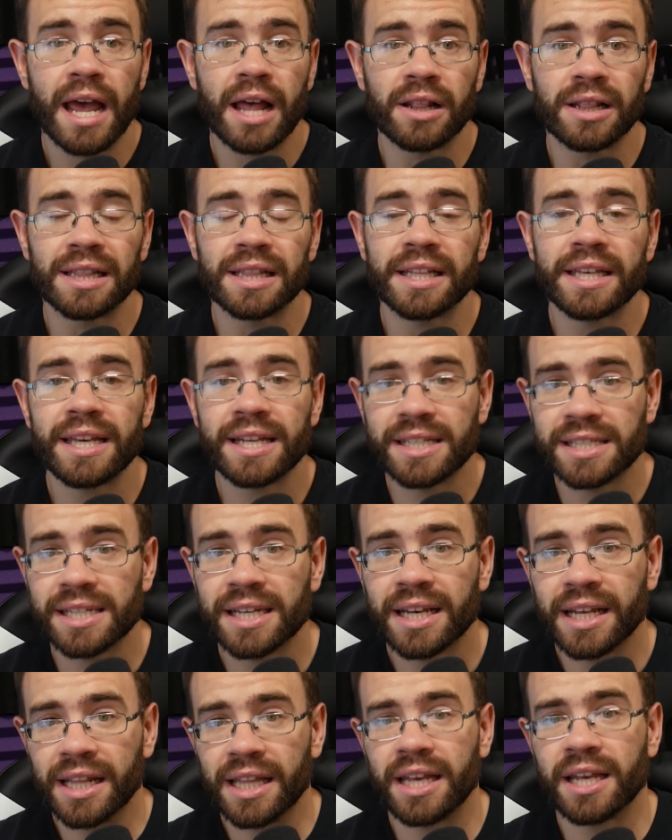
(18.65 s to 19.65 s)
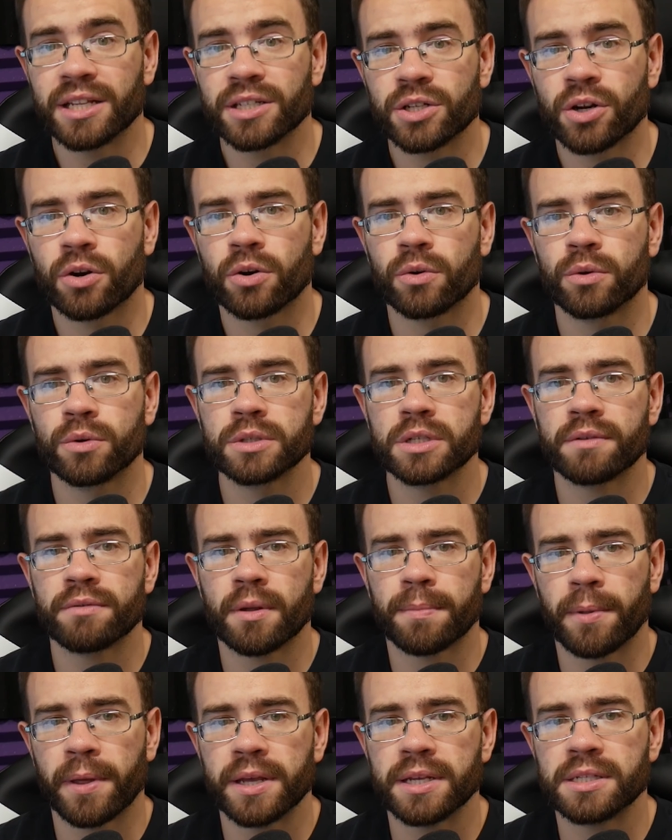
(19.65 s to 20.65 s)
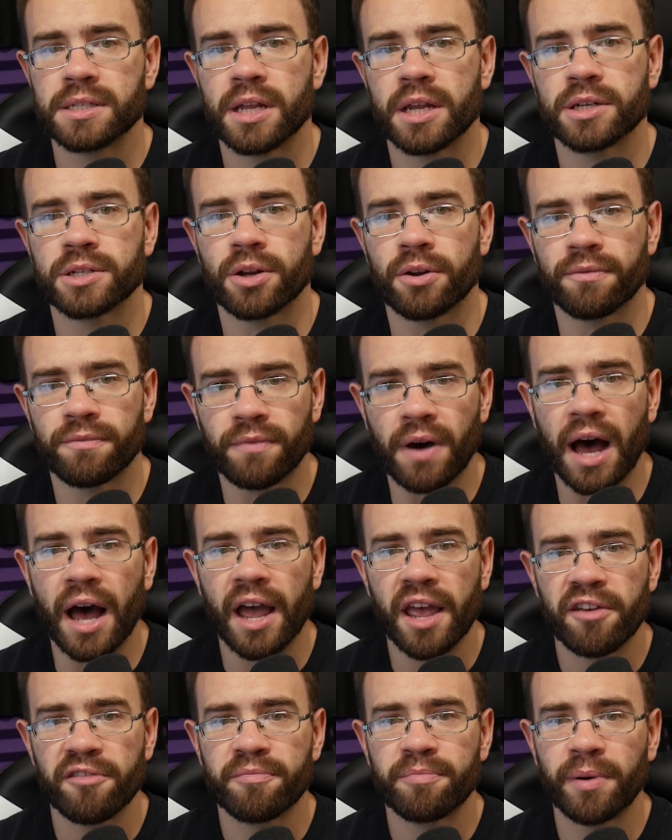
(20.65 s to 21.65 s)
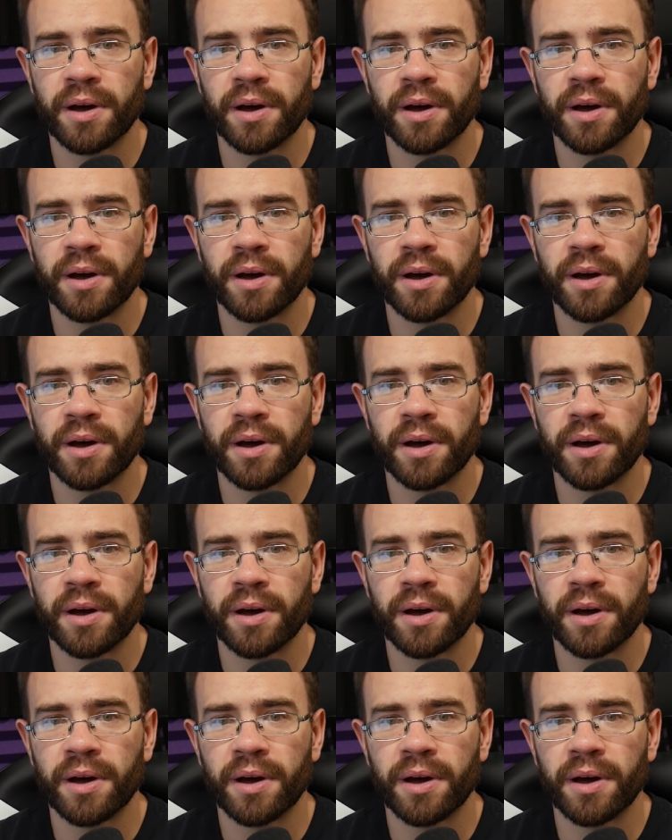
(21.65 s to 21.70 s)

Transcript: leaked the internals of the PlayStation 5,